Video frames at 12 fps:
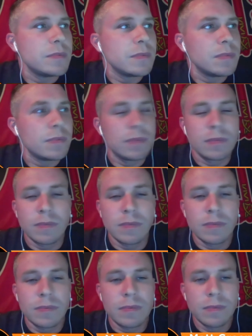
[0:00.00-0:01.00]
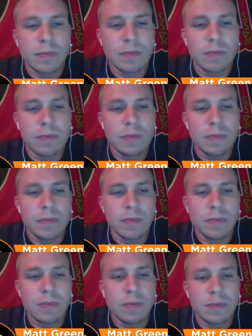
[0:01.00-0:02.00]

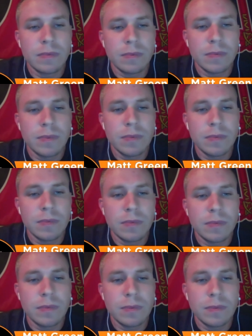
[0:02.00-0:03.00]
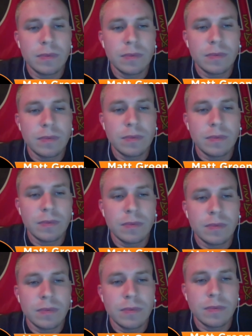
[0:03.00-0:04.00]

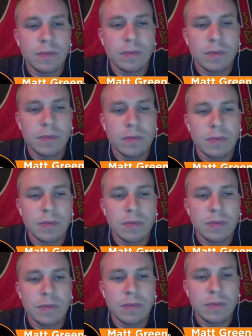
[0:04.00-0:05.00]
[no speech]